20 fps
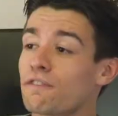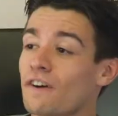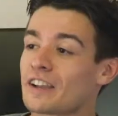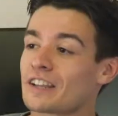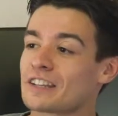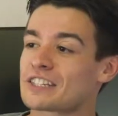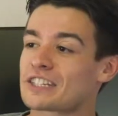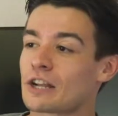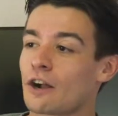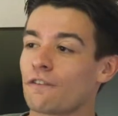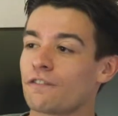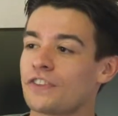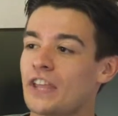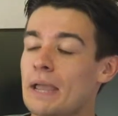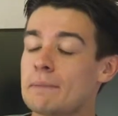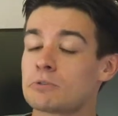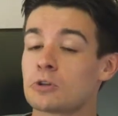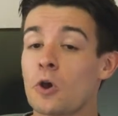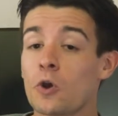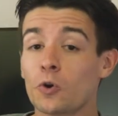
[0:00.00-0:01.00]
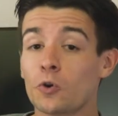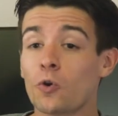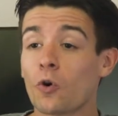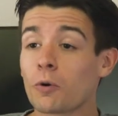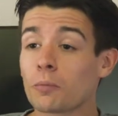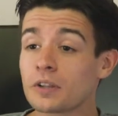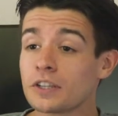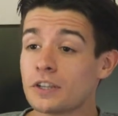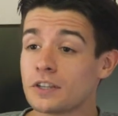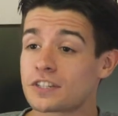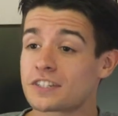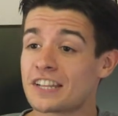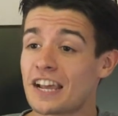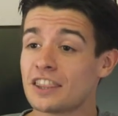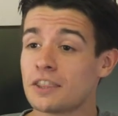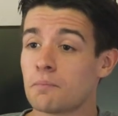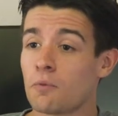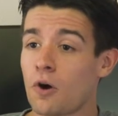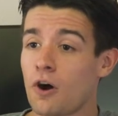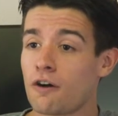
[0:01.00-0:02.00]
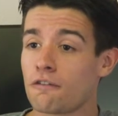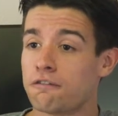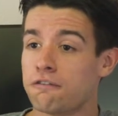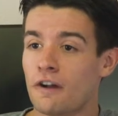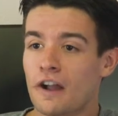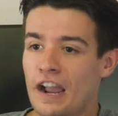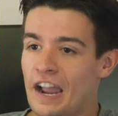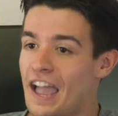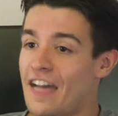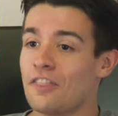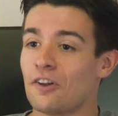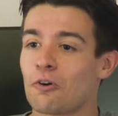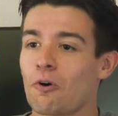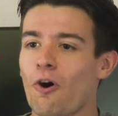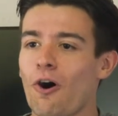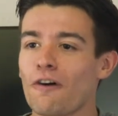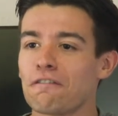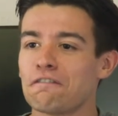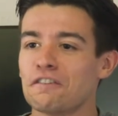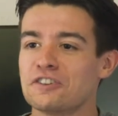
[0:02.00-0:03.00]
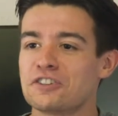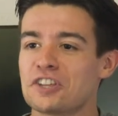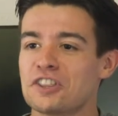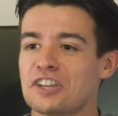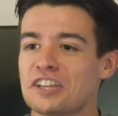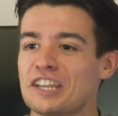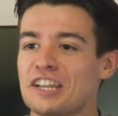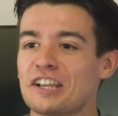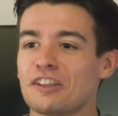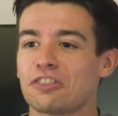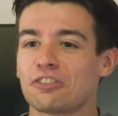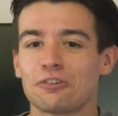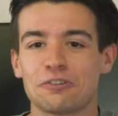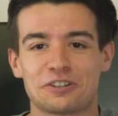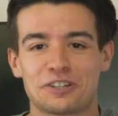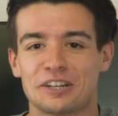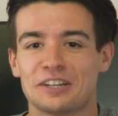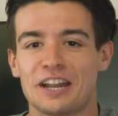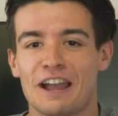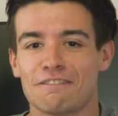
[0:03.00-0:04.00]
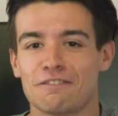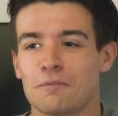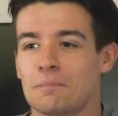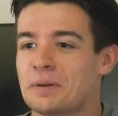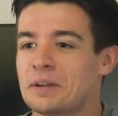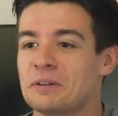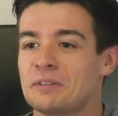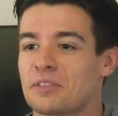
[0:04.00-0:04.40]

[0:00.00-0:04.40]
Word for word: fucking self tapes. Normally, you send them off, and they're off into the ether to never be